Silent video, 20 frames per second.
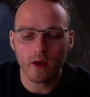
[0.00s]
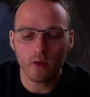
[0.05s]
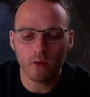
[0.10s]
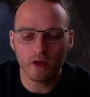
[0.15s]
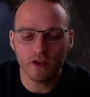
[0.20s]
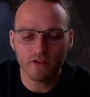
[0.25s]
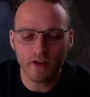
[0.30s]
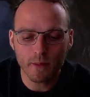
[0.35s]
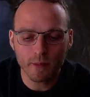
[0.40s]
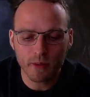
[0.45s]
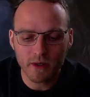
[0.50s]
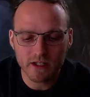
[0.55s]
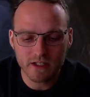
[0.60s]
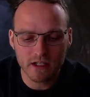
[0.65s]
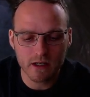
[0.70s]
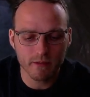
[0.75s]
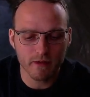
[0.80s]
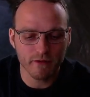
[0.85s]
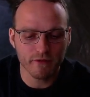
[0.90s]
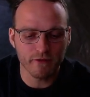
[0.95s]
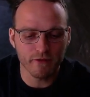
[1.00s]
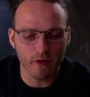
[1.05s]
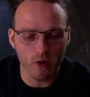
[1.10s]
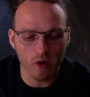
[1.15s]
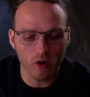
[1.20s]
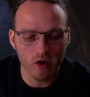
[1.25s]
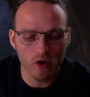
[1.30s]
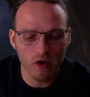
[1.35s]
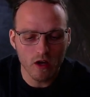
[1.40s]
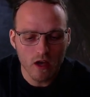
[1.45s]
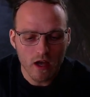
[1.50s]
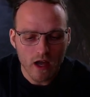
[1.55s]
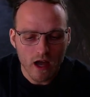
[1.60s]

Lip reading: well, if I press number 4,